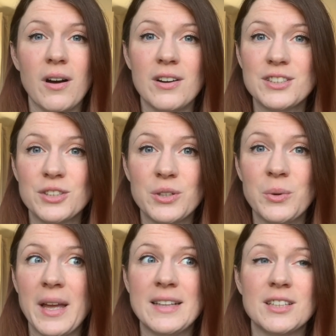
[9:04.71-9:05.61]
I
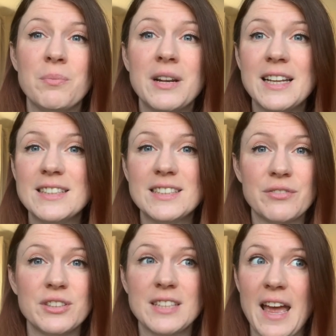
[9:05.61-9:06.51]
do is completely
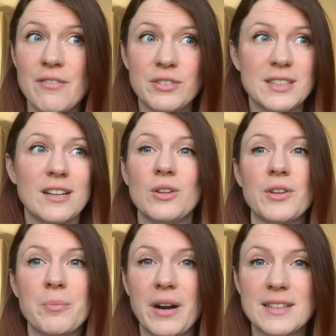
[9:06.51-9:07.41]
different to every single
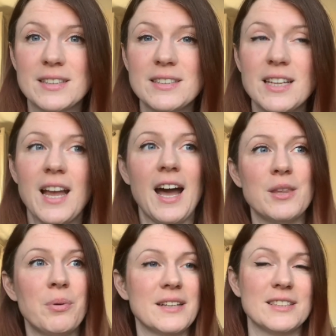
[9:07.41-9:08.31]
other practice. And
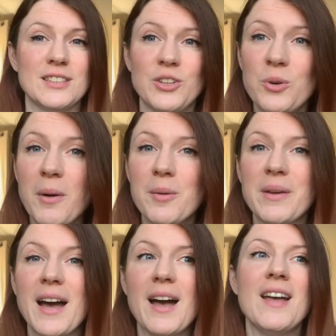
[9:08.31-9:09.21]
the practice that you might
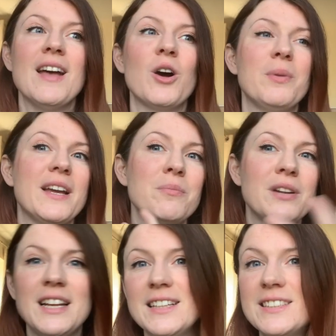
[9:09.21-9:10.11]
be at will be
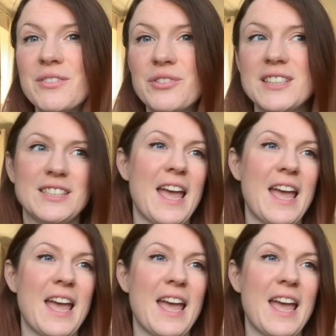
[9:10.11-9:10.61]
completely different to